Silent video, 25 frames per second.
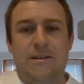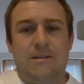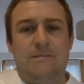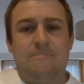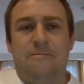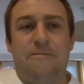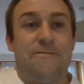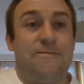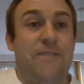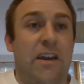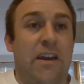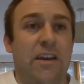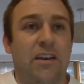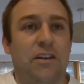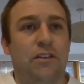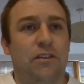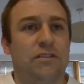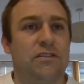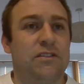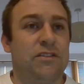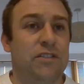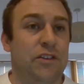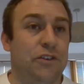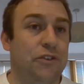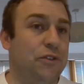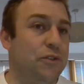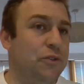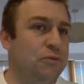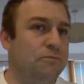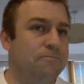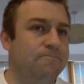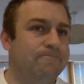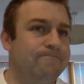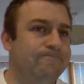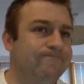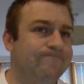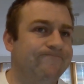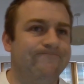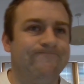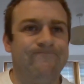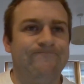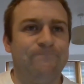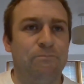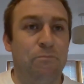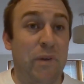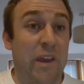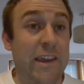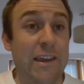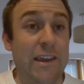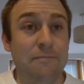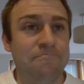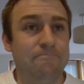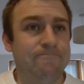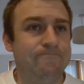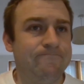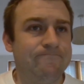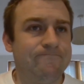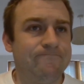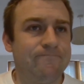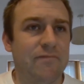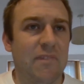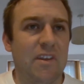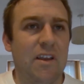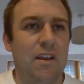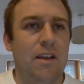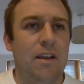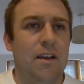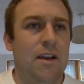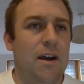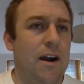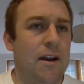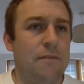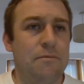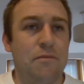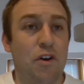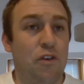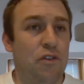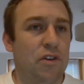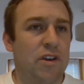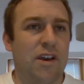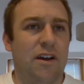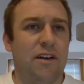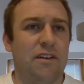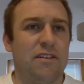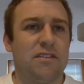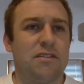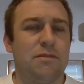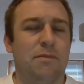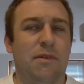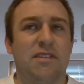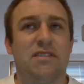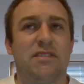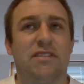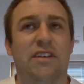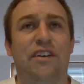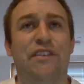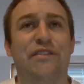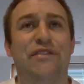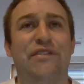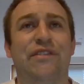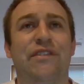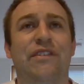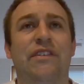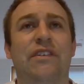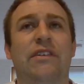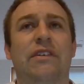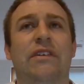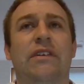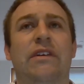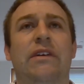failed to be. I'm not kind to myself.